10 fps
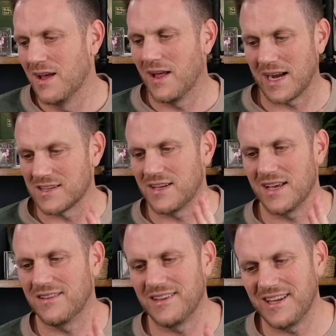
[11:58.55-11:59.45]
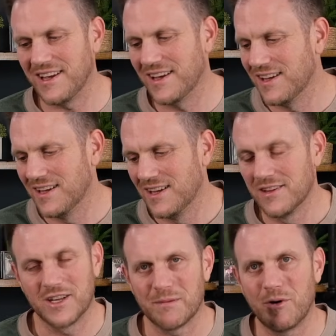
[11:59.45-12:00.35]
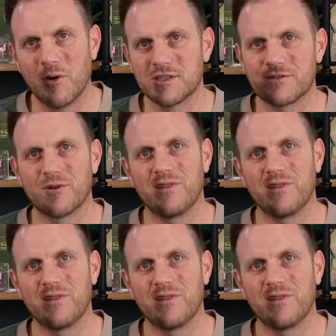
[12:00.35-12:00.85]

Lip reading: Like I said, the components for